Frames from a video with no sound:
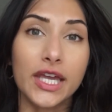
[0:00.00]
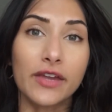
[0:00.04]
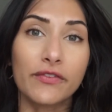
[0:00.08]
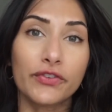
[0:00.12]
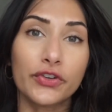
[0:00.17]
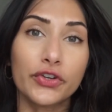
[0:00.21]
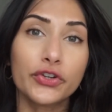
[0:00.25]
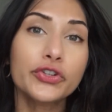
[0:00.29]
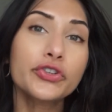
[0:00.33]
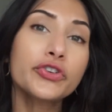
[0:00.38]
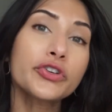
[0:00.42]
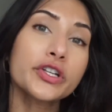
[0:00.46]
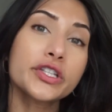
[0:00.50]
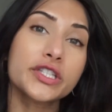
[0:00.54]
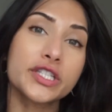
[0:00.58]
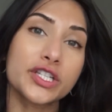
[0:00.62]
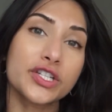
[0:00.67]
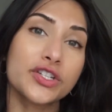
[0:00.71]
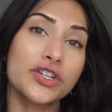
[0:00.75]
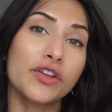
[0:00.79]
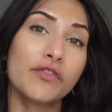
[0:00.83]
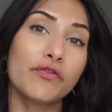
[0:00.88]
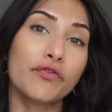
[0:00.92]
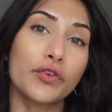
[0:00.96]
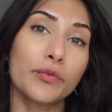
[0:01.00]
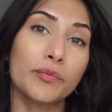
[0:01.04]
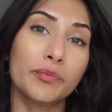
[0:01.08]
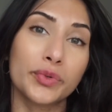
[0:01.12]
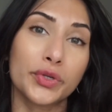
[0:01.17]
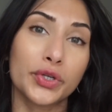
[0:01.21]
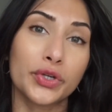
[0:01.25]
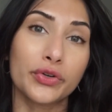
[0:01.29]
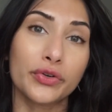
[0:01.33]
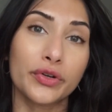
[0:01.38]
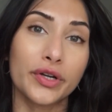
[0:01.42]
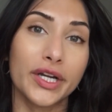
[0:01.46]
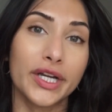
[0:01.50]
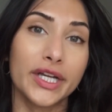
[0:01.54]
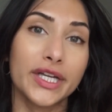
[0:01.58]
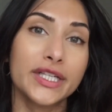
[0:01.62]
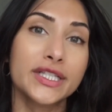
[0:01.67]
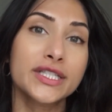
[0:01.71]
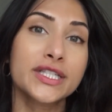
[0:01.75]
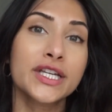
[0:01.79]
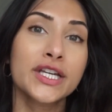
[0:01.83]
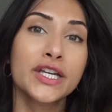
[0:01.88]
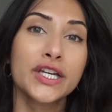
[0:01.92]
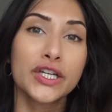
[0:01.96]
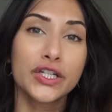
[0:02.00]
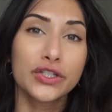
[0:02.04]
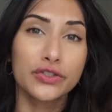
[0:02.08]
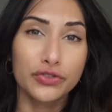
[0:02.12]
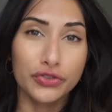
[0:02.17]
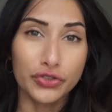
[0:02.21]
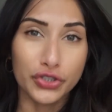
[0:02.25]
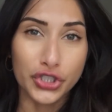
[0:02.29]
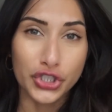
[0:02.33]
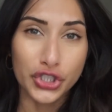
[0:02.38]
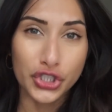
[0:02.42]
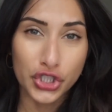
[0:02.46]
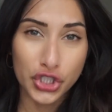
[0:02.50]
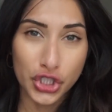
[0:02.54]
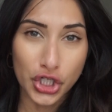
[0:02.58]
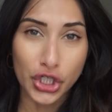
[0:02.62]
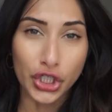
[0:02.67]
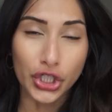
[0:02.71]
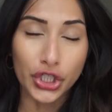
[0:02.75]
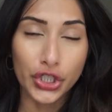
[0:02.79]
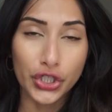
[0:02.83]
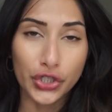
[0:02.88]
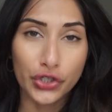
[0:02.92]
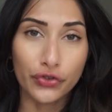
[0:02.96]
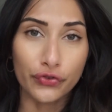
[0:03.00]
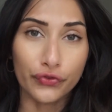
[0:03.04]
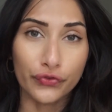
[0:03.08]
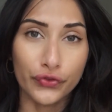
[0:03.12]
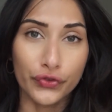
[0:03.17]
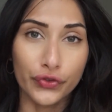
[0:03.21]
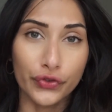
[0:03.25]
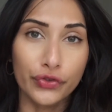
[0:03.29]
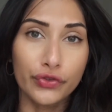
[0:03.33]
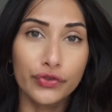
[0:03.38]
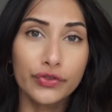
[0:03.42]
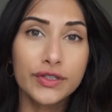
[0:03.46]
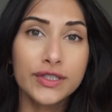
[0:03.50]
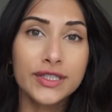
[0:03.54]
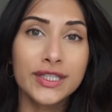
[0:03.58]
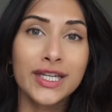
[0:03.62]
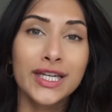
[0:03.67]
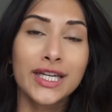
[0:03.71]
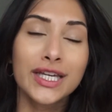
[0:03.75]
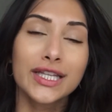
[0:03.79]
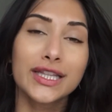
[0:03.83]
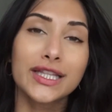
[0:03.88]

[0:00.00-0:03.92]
If you're transitioning from purees to chunkier foods,